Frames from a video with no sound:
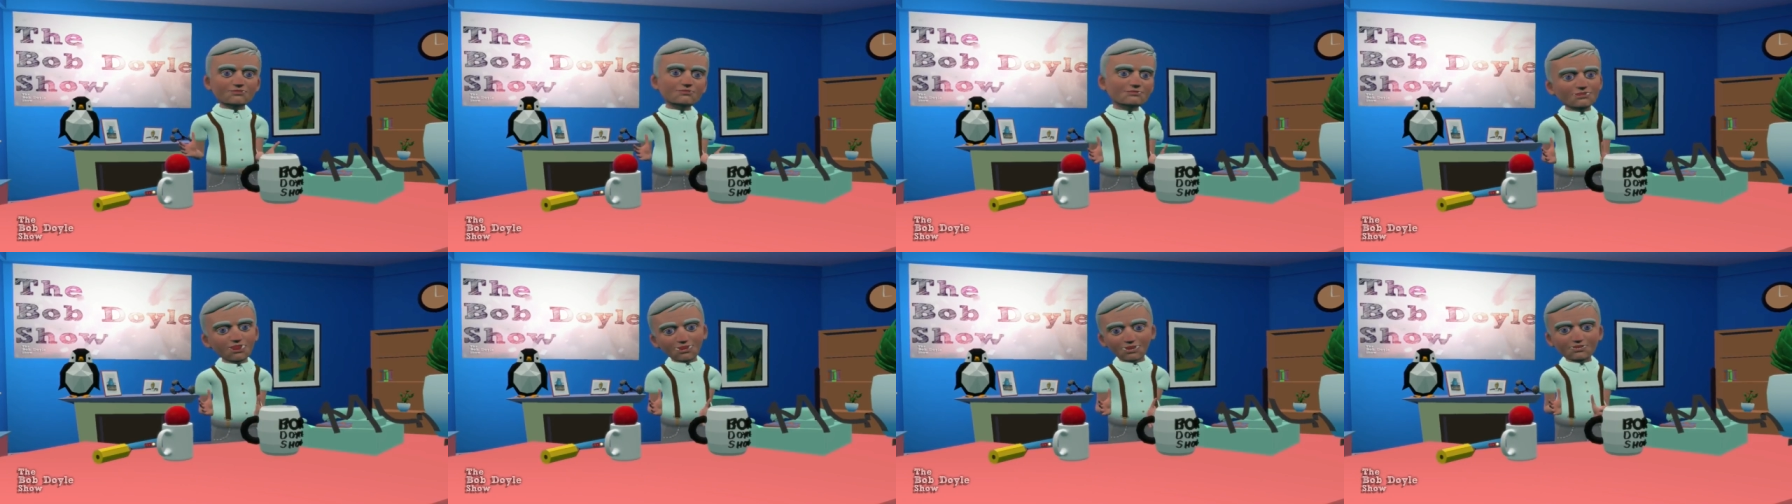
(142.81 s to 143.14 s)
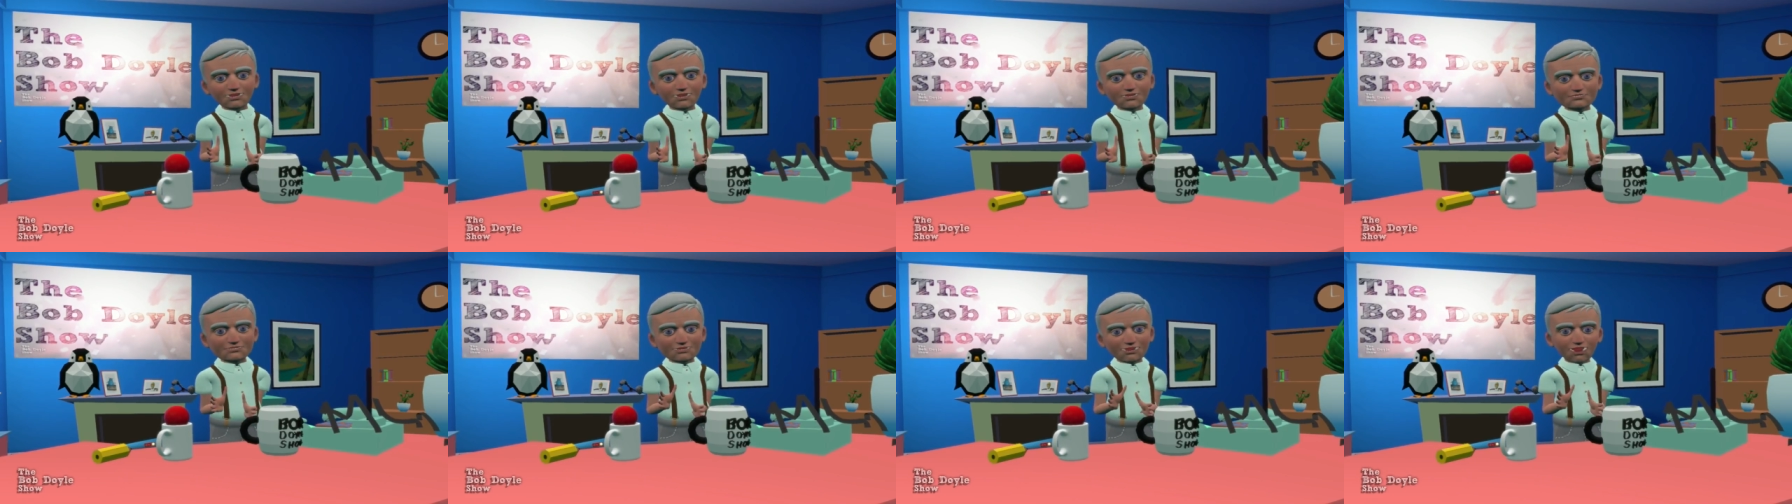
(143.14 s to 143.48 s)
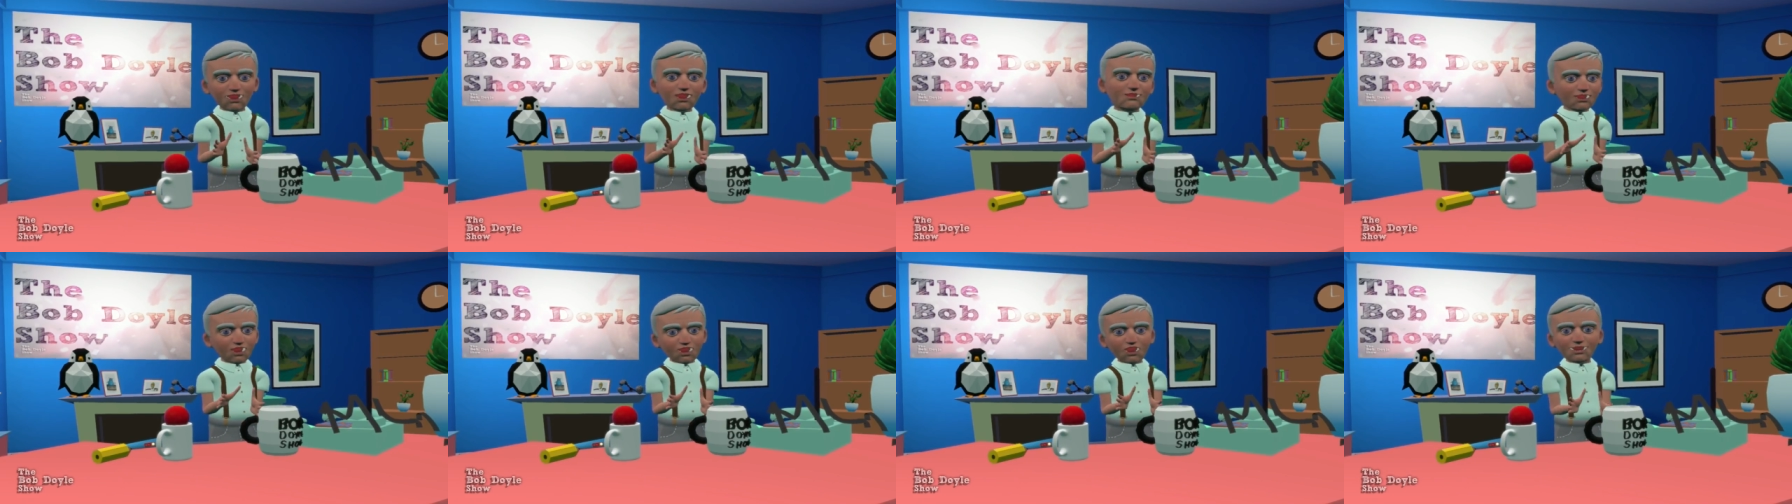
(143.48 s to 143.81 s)
properly.
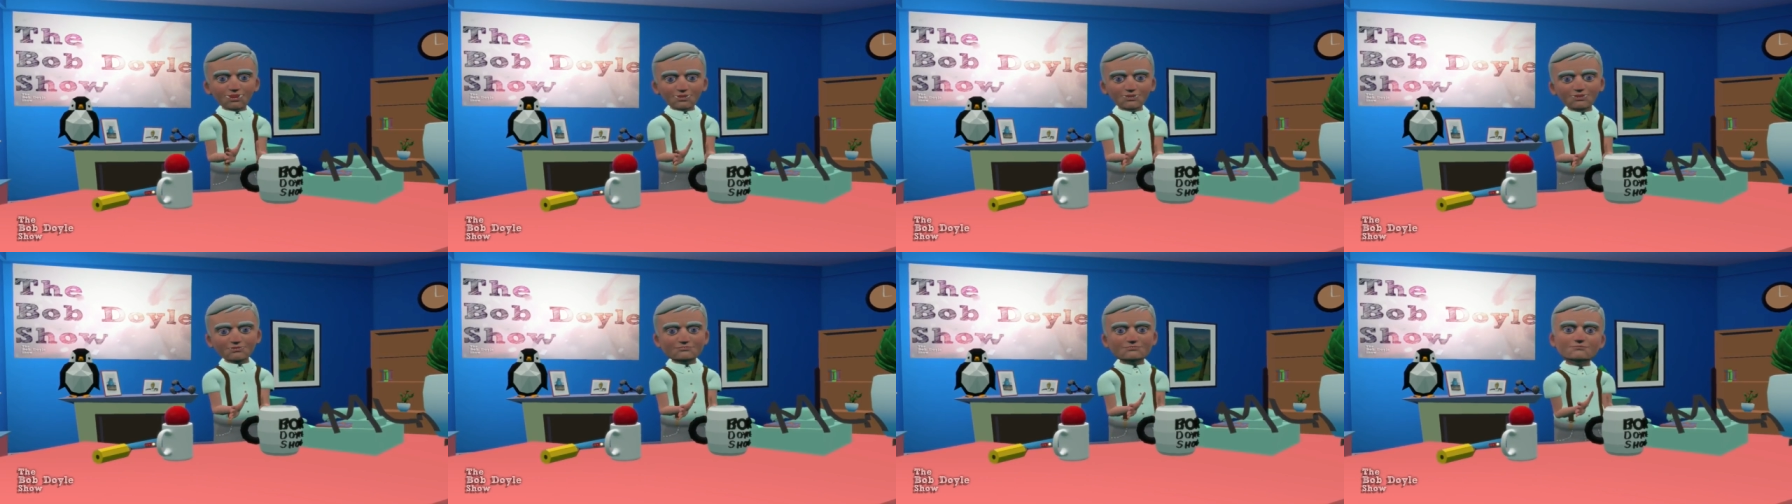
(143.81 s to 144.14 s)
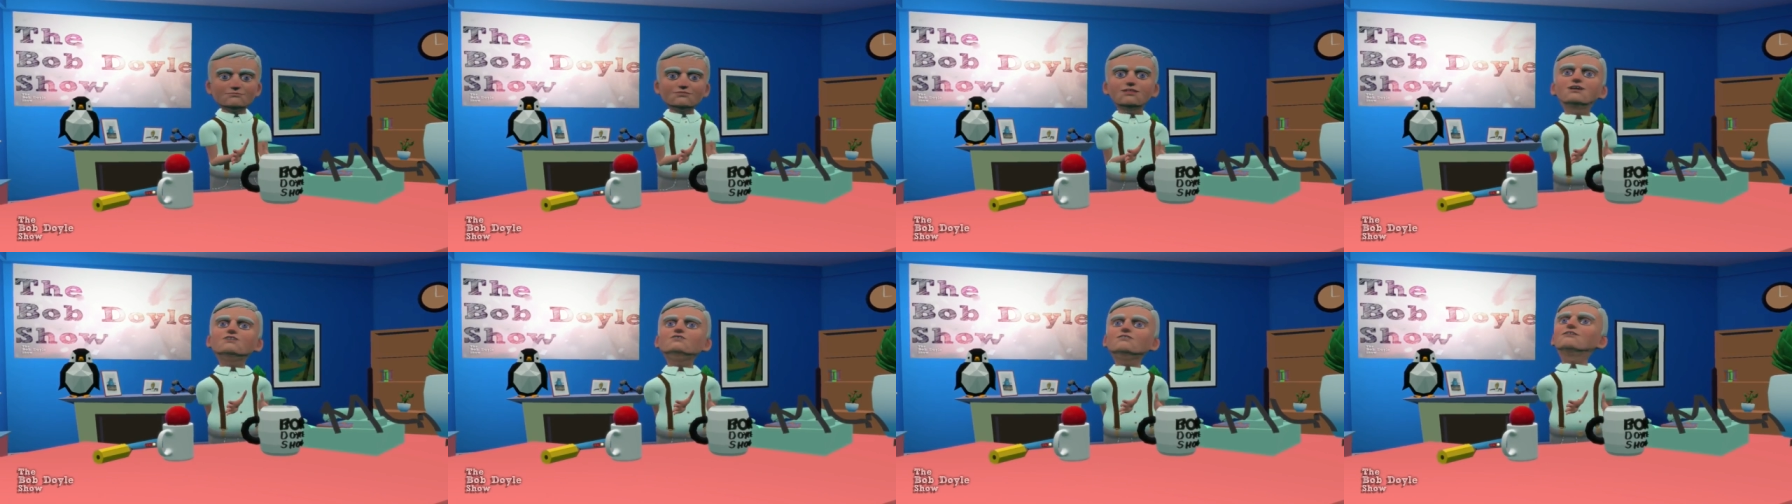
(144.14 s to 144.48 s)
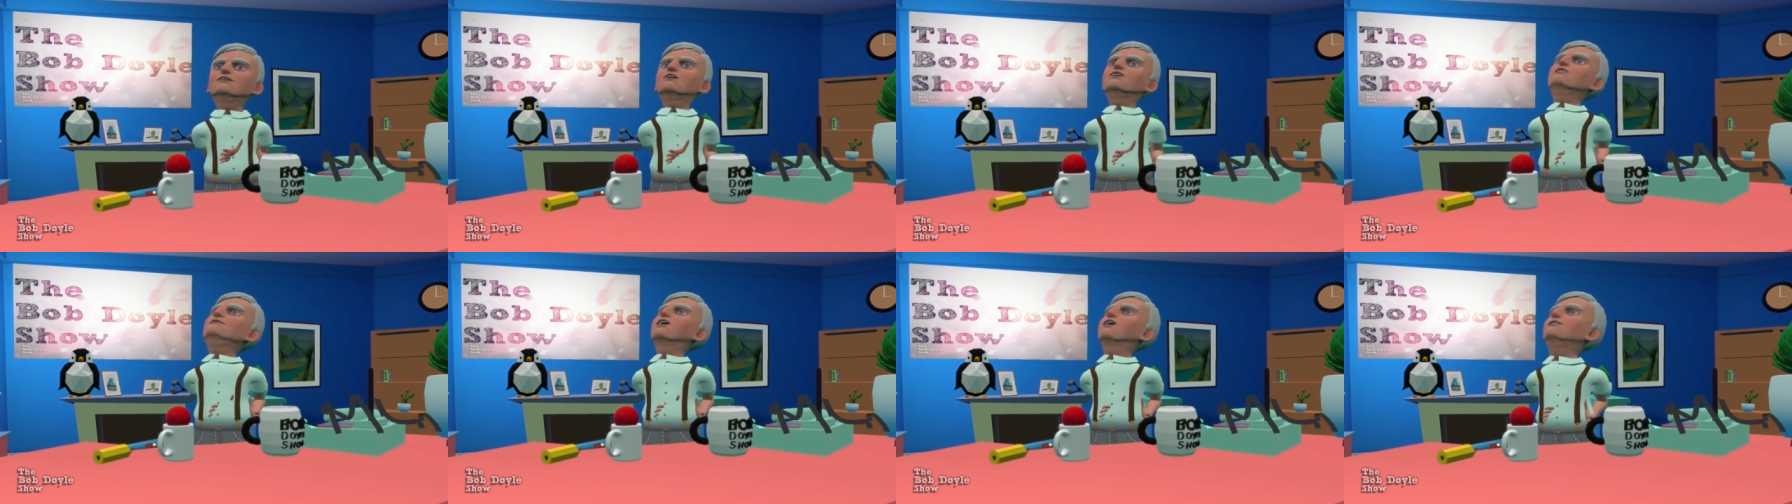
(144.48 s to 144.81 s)
Let me go push a
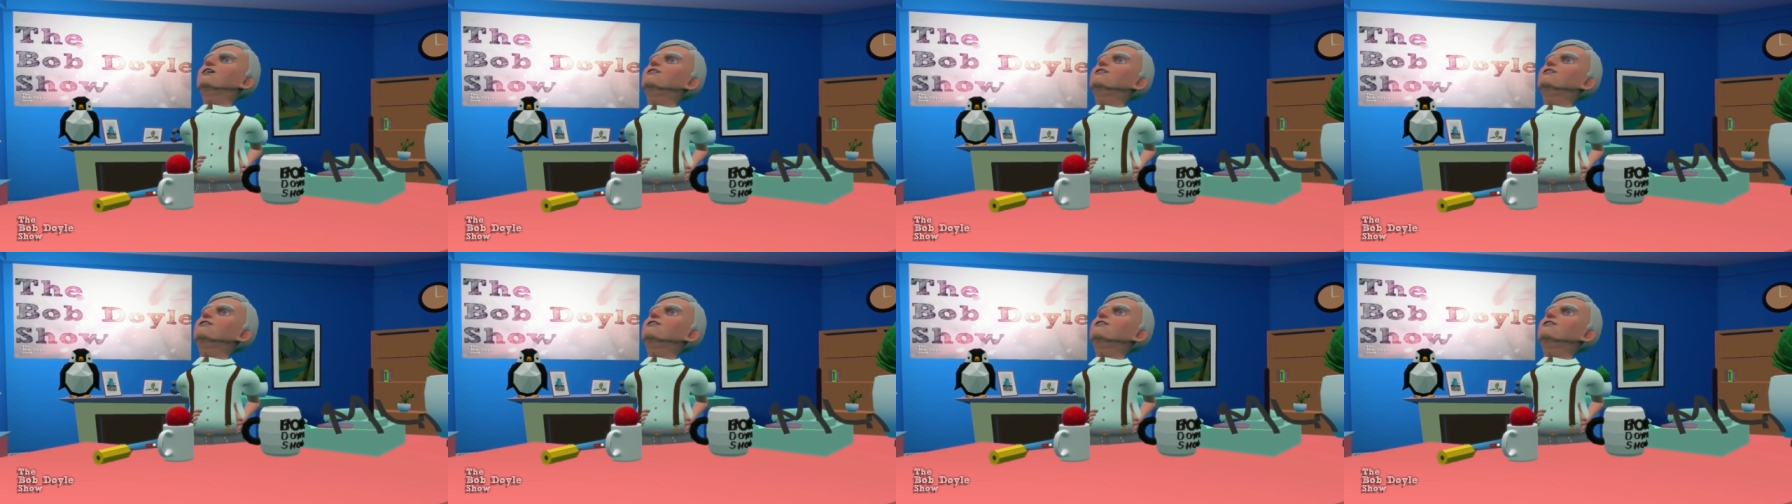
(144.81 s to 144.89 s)
button.